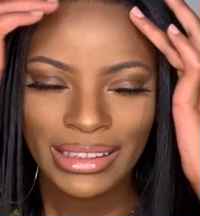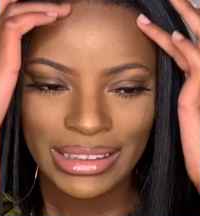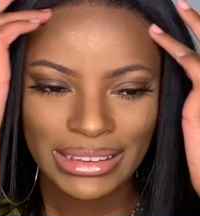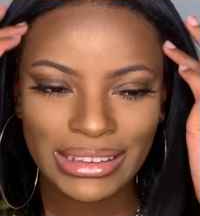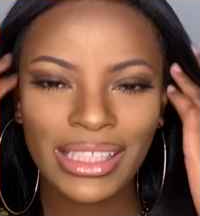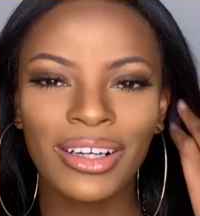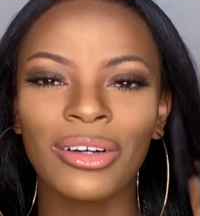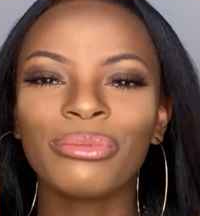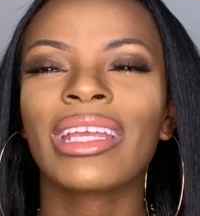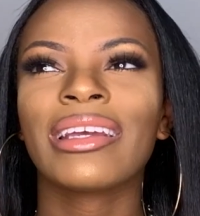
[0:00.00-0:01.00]

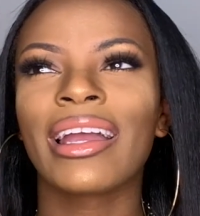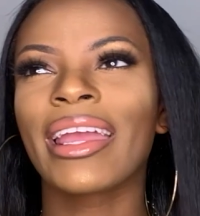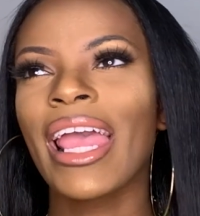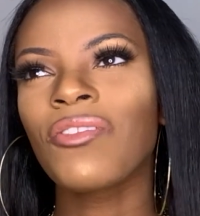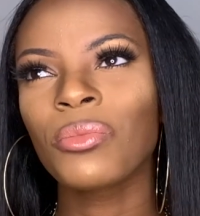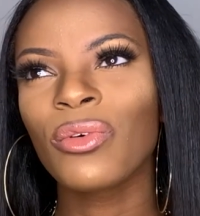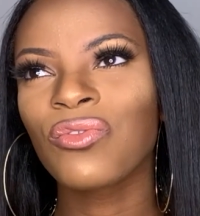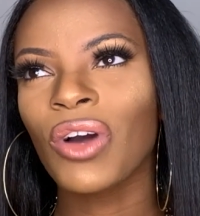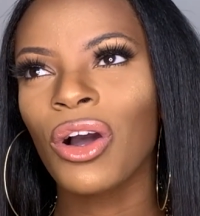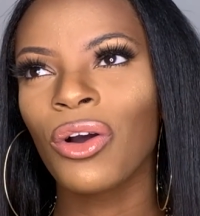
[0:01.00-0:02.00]
So gave him the
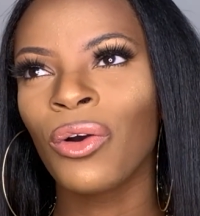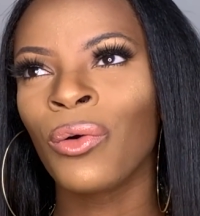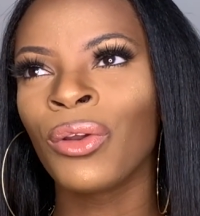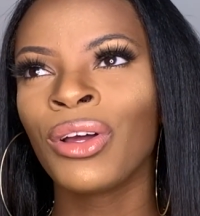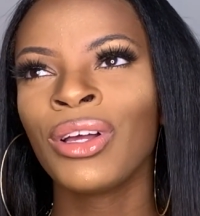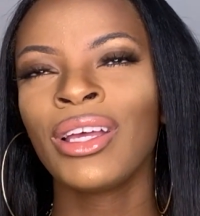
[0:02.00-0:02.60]
phone,